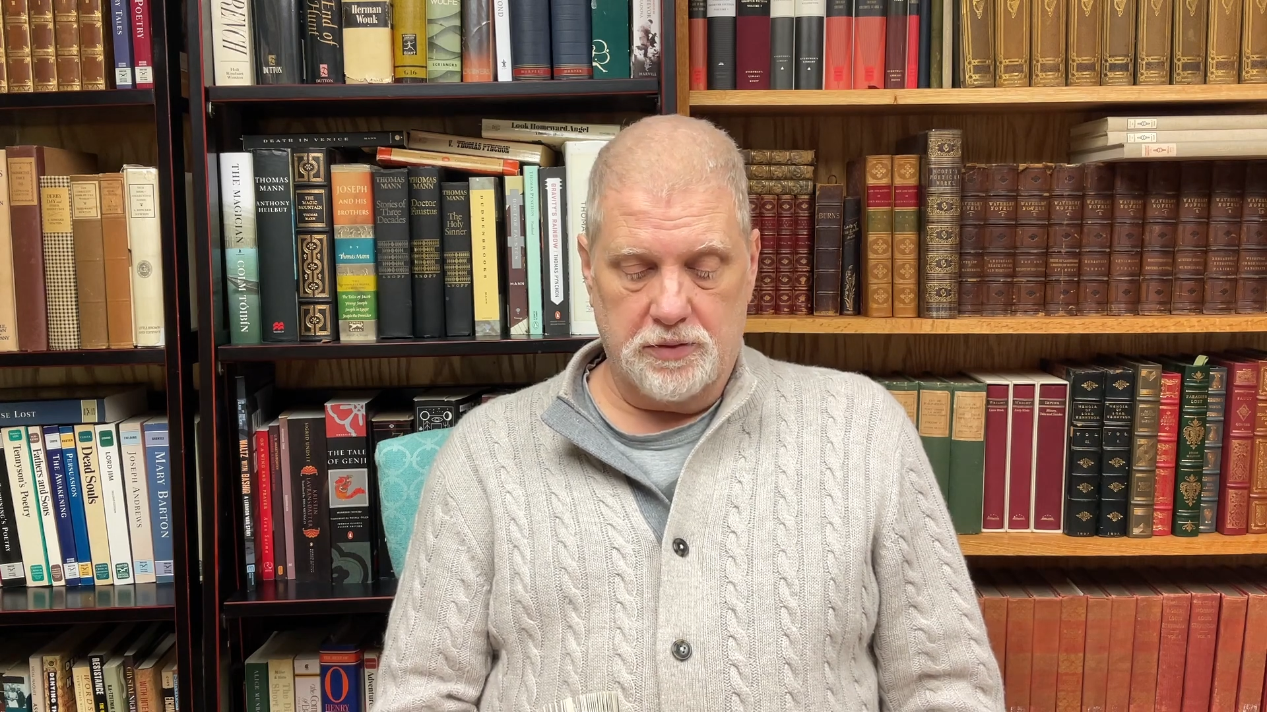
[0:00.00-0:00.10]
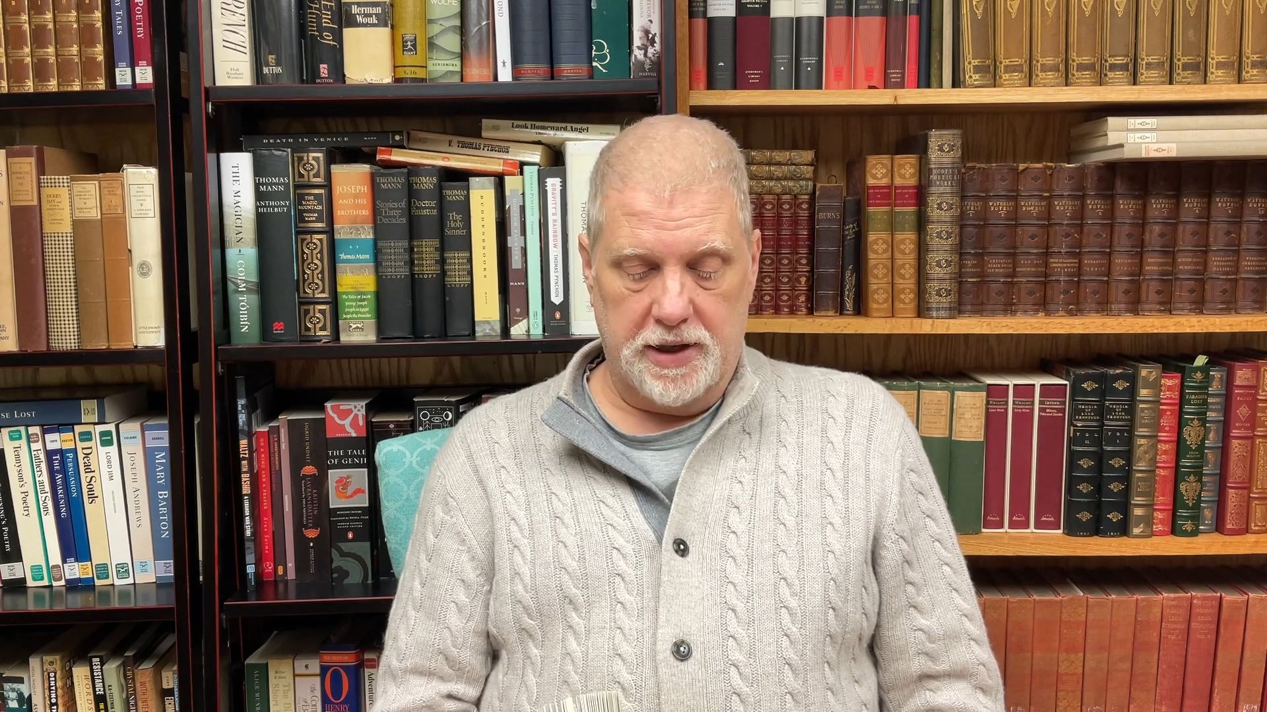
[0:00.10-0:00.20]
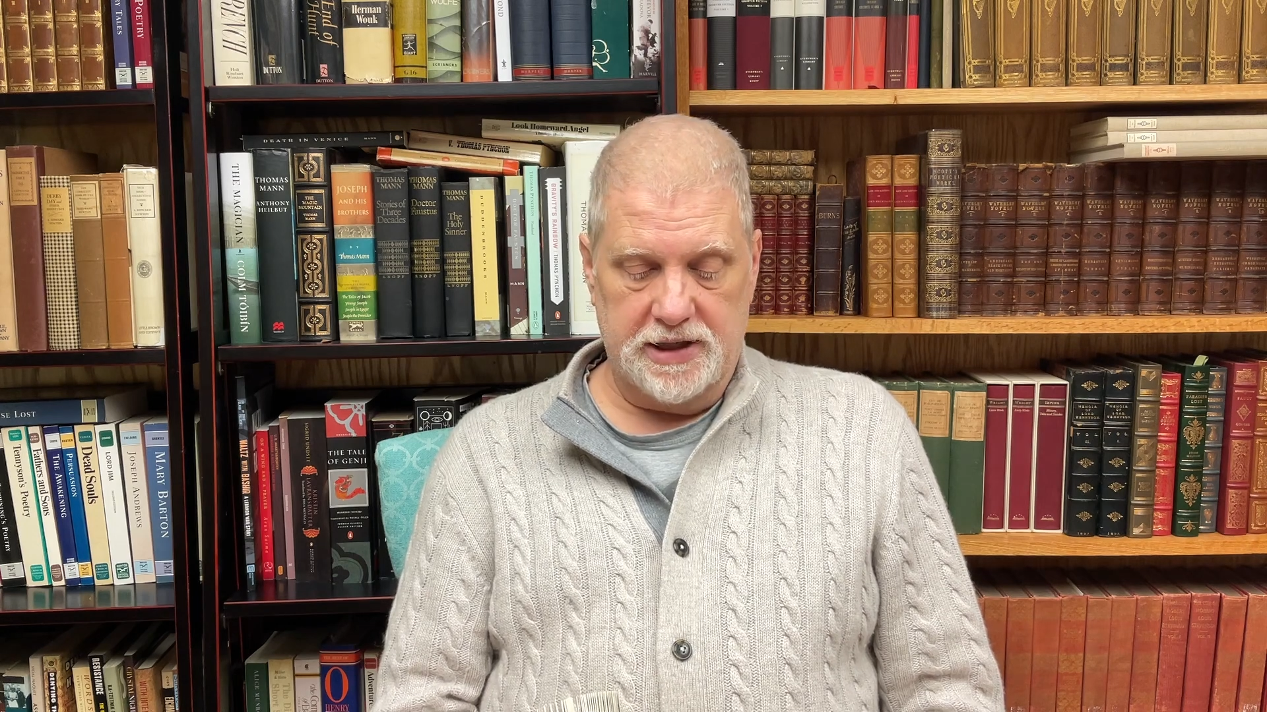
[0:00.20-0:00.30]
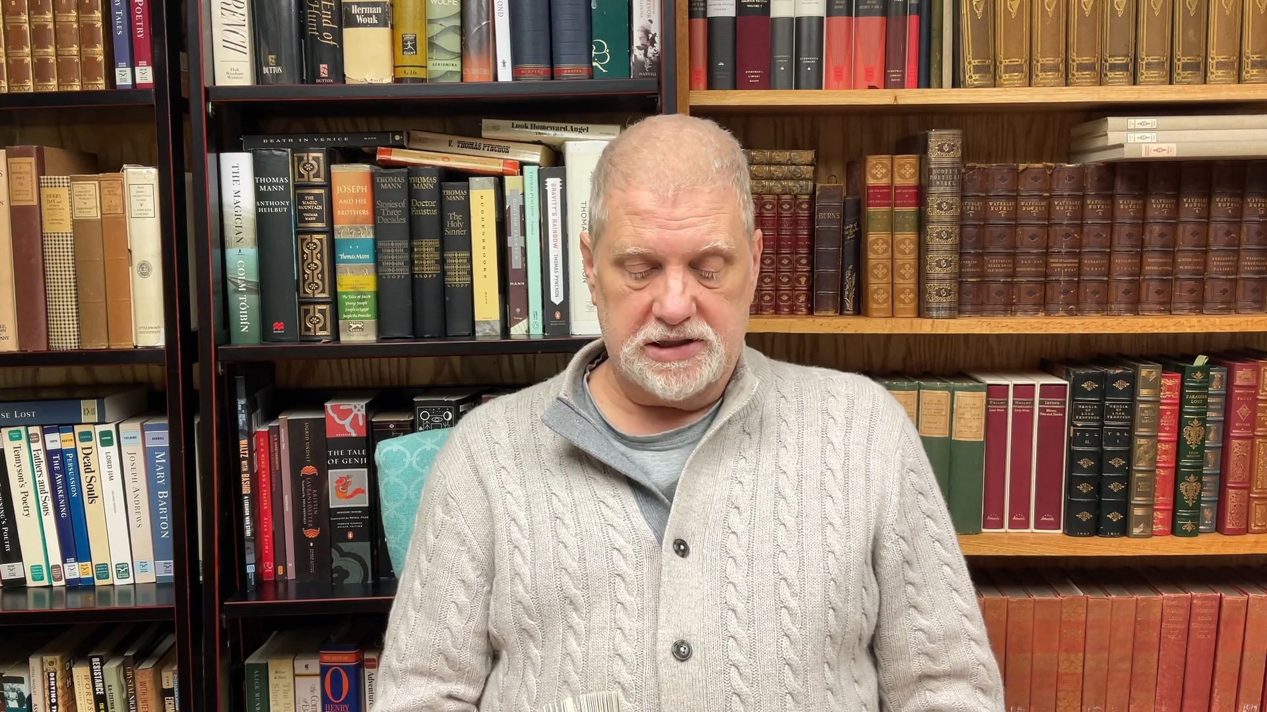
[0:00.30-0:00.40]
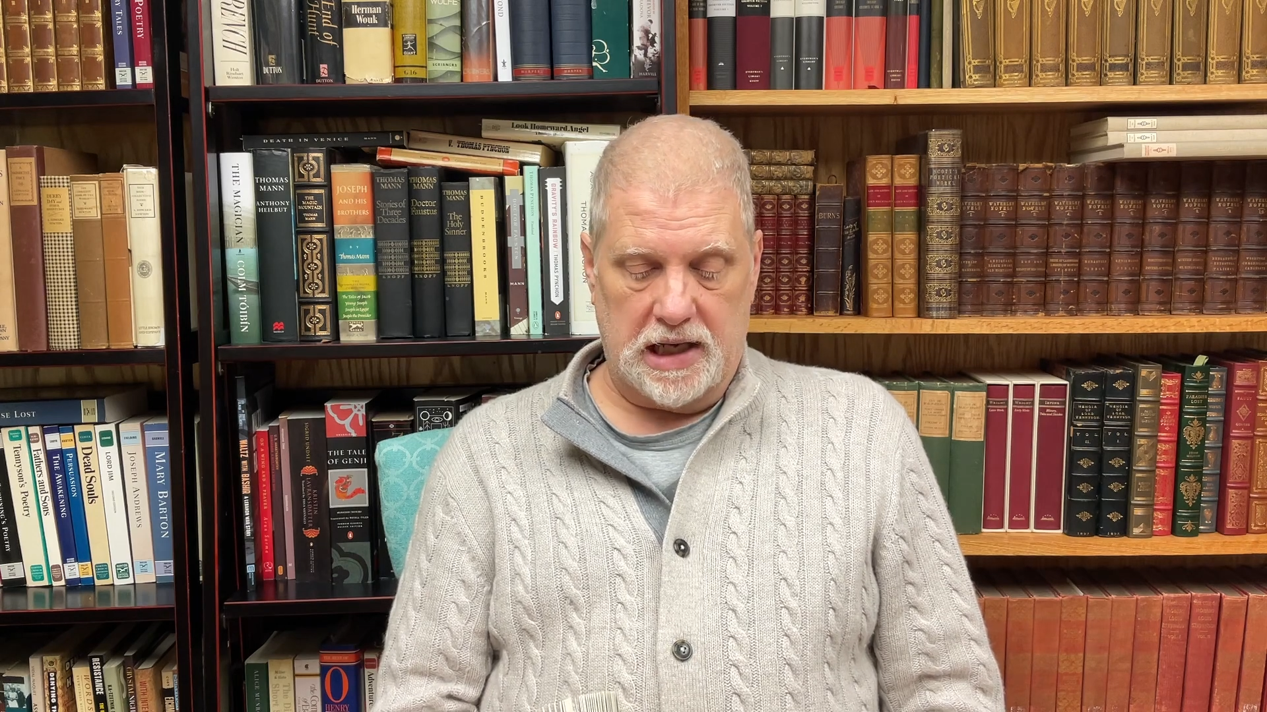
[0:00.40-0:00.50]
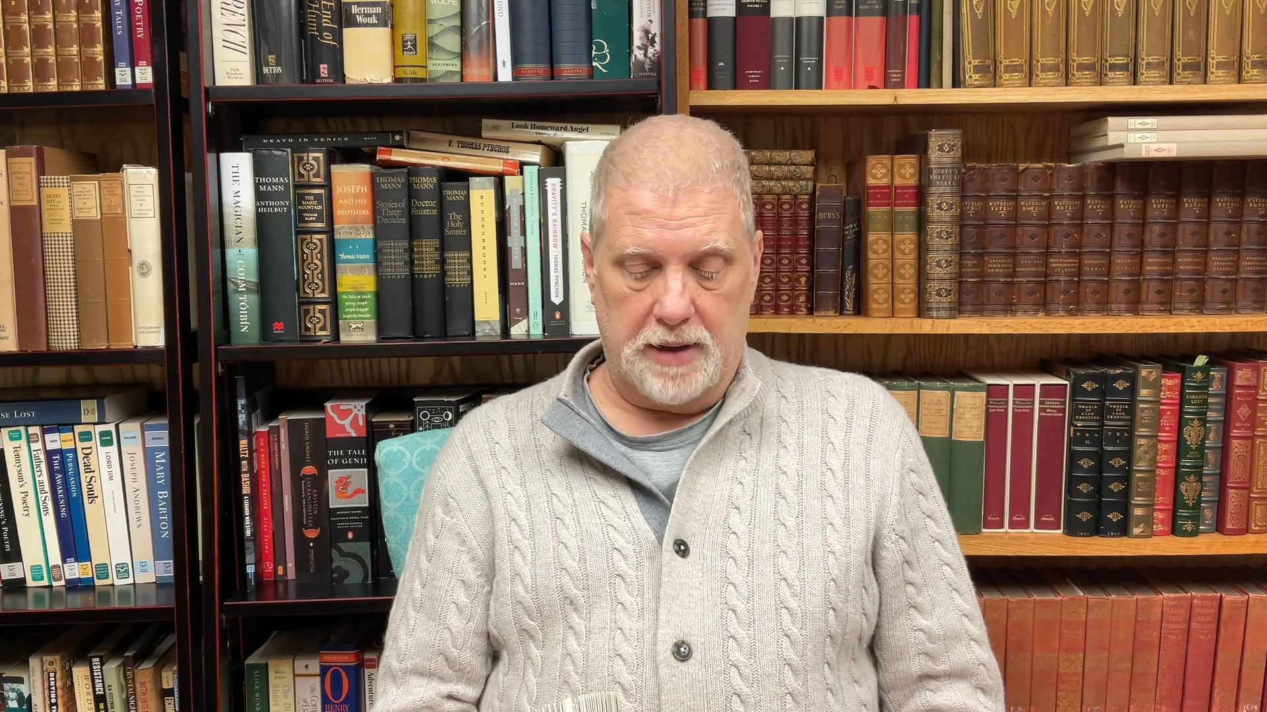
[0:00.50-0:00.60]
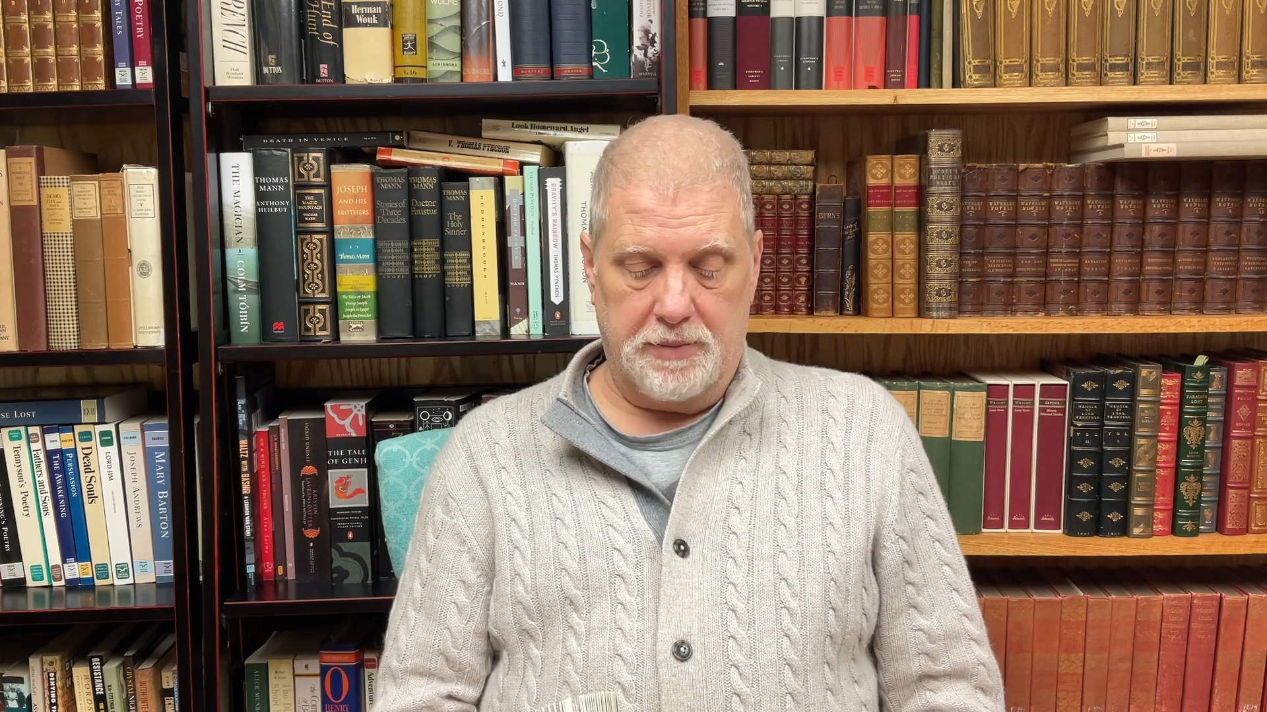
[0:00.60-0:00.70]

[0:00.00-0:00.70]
way side